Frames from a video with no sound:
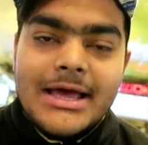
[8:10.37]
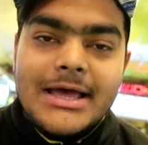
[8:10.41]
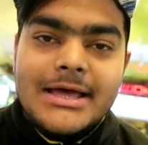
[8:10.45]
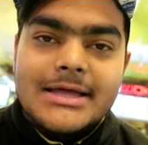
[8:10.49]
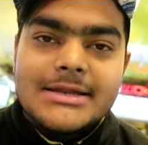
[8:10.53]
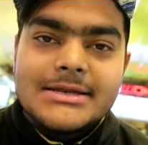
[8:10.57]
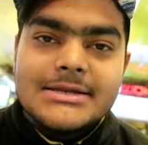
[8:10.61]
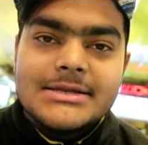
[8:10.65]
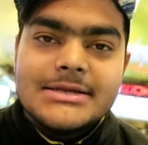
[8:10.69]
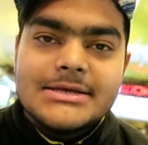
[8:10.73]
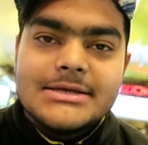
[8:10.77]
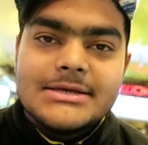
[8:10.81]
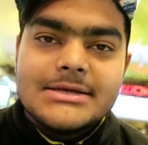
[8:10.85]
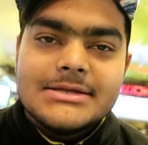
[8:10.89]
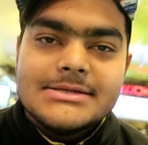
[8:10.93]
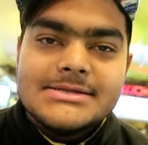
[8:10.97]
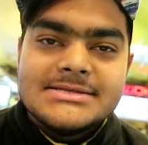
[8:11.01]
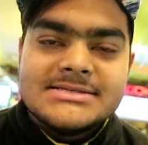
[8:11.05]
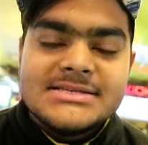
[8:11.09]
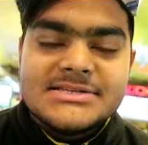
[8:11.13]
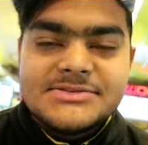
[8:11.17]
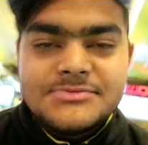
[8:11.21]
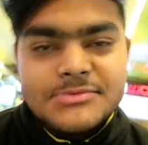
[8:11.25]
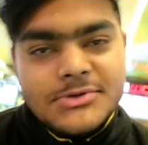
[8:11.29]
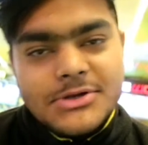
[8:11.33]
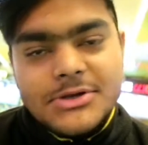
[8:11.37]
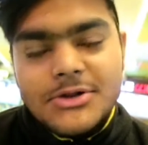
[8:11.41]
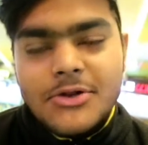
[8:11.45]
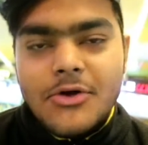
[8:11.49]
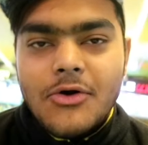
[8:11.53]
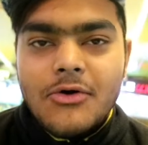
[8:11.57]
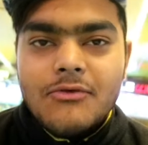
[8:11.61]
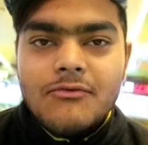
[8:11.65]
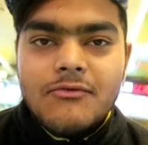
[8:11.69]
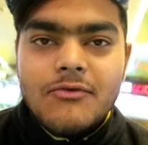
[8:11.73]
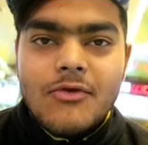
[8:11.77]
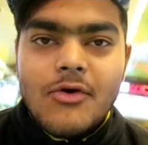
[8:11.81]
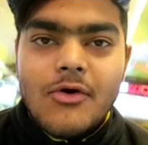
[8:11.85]
and this has been a
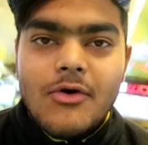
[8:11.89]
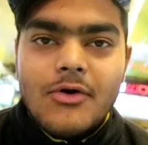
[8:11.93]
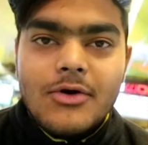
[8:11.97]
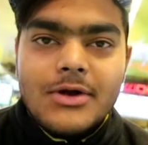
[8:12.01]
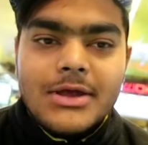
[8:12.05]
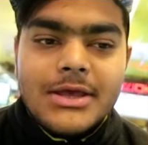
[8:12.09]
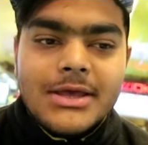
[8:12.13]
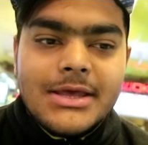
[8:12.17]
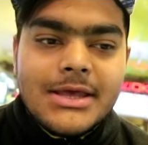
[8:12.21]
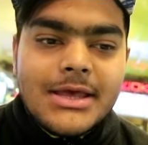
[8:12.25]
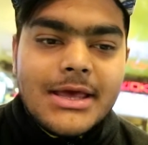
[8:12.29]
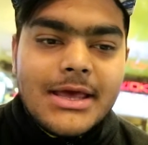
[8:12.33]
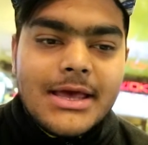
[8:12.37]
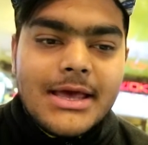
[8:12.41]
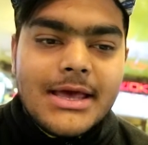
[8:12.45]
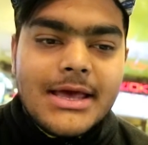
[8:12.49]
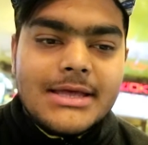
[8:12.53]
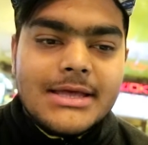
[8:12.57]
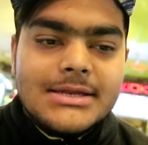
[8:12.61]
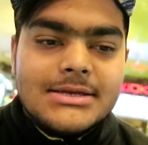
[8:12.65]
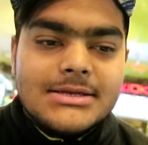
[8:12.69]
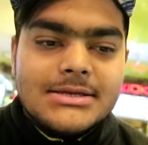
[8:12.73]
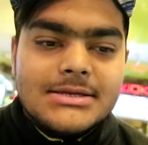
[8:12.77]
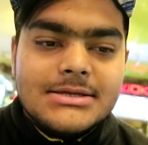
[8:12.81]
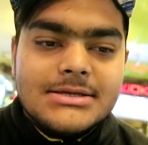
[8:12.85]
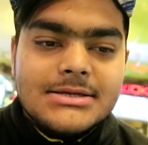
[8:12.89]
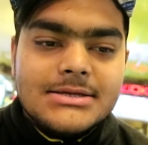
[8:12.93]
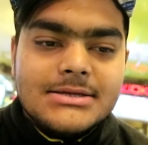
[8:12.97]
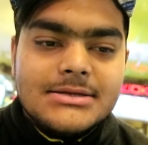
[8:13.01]
long vlog, and